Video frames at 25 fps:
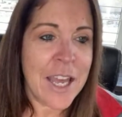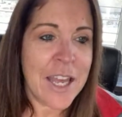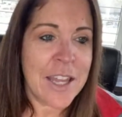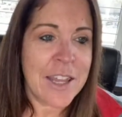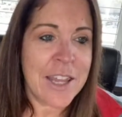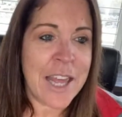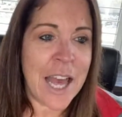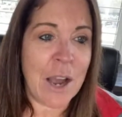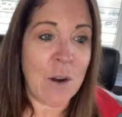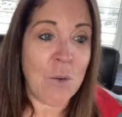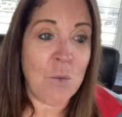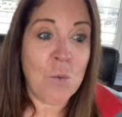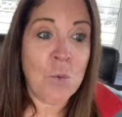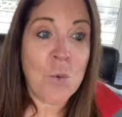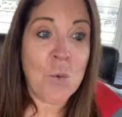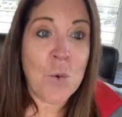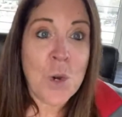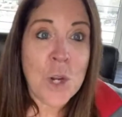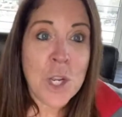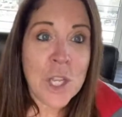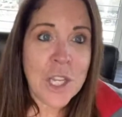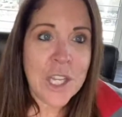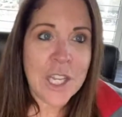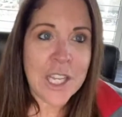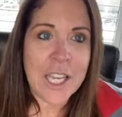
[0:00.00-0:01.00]
that
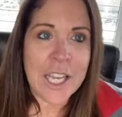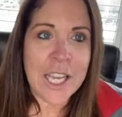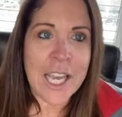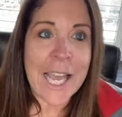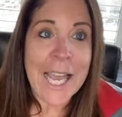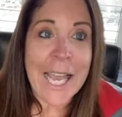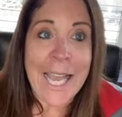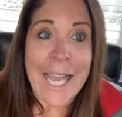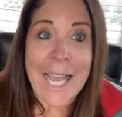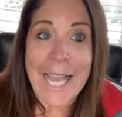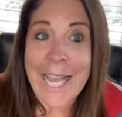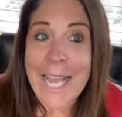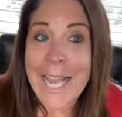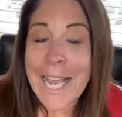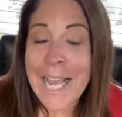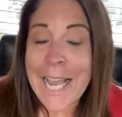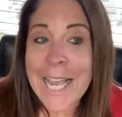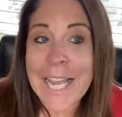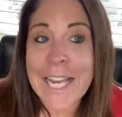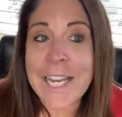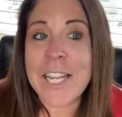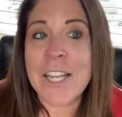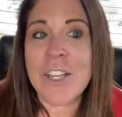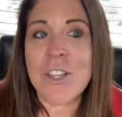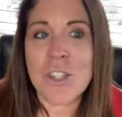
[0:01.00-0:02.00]
really
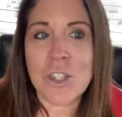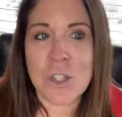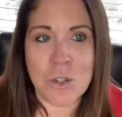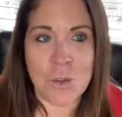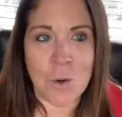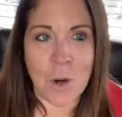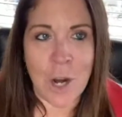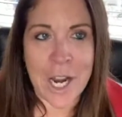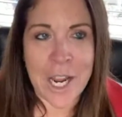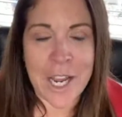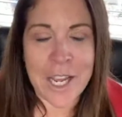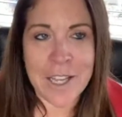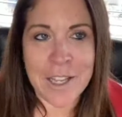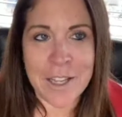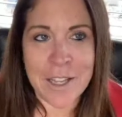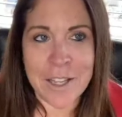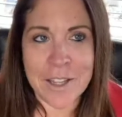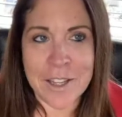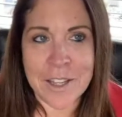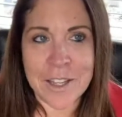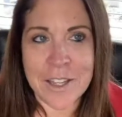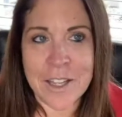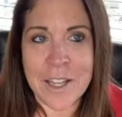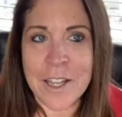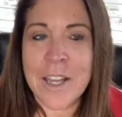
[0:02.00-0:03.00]
any
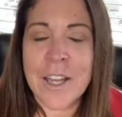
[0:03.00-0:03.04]
strength